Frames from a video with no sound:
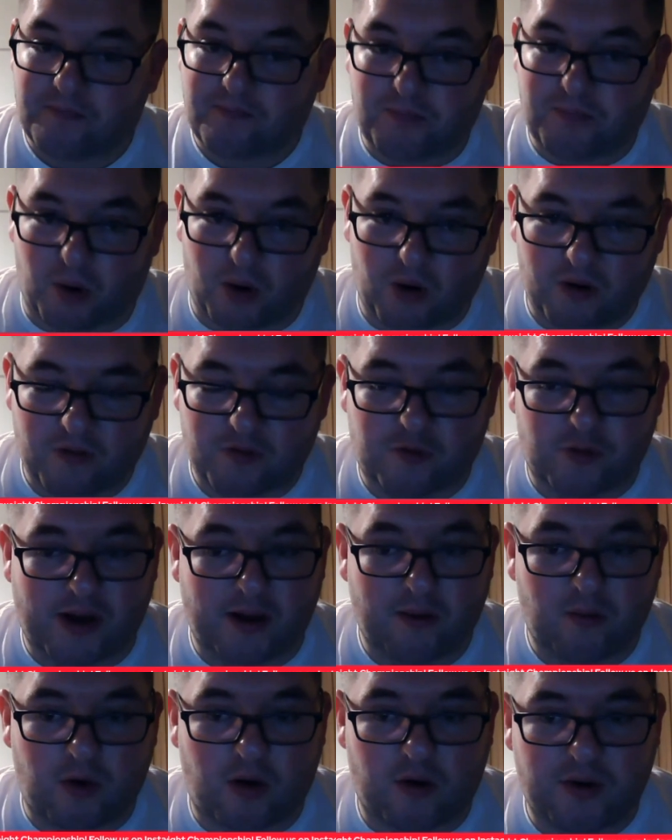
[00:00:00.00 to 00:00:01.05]
But
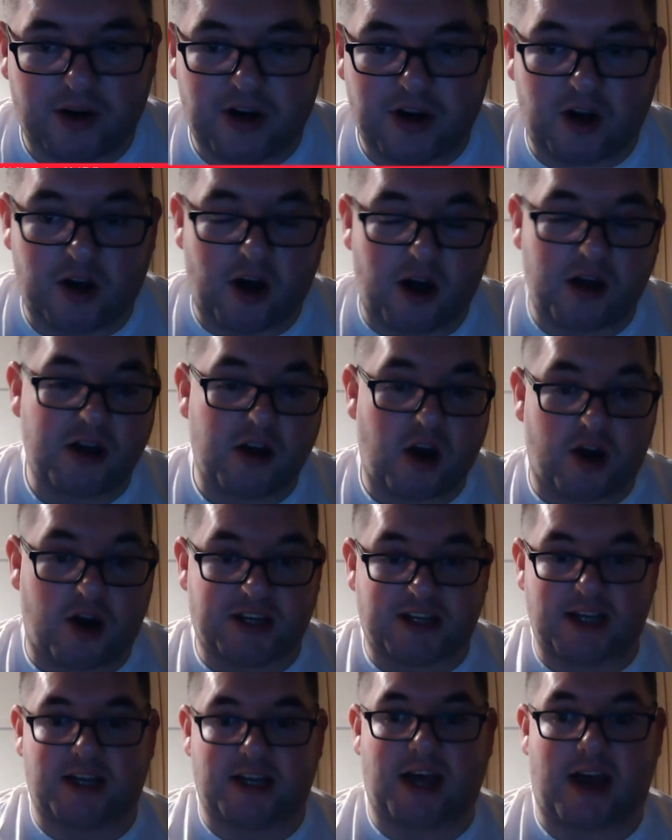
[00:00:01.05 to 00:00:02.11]
Frank Warren, I
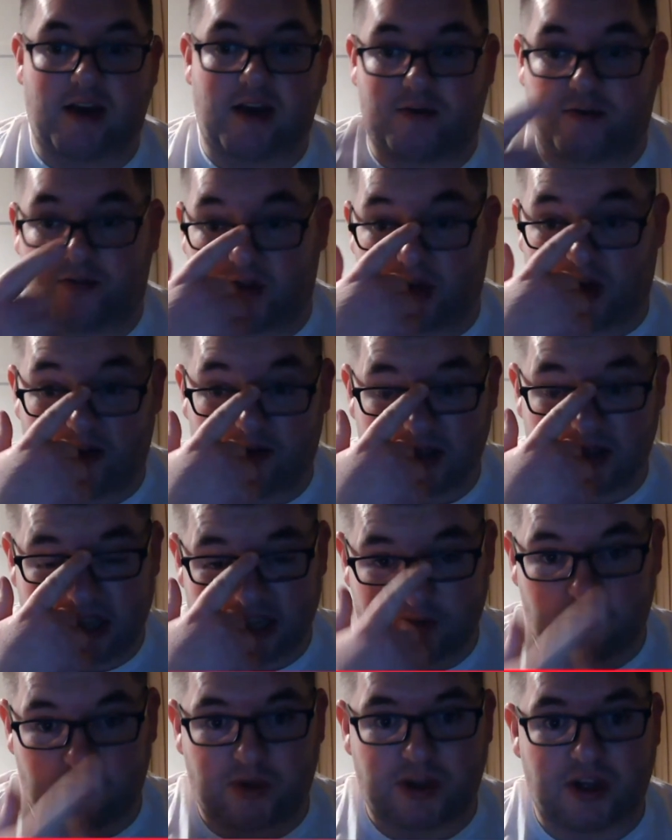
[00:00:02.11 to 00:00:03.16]
did have a
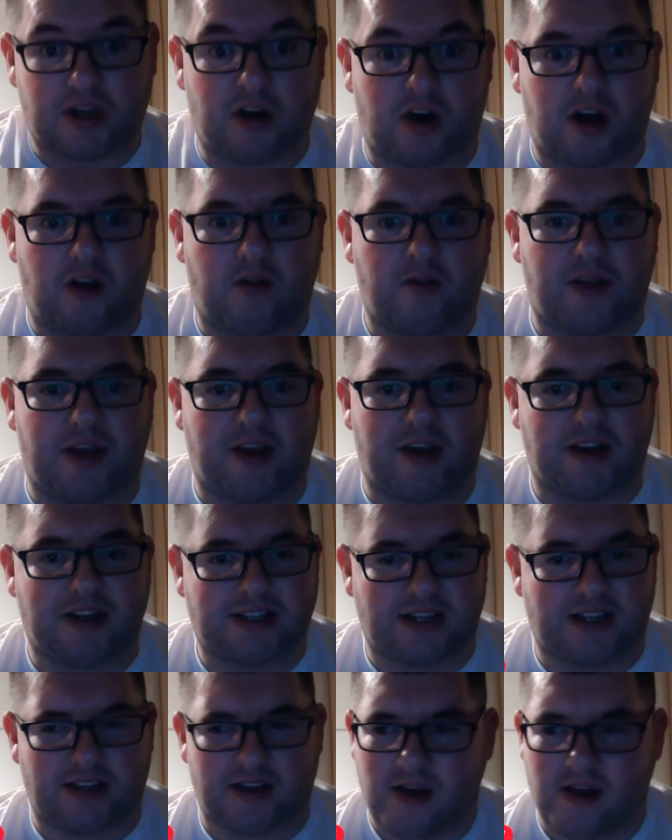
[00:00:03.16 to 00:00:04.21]
conversation with a guy on there, and I
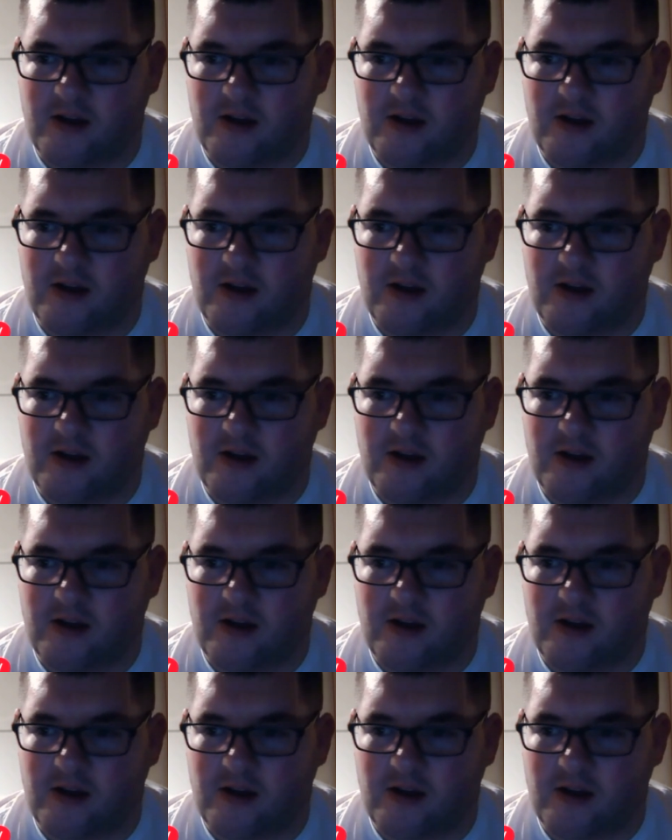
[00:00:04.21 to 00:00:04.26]
said,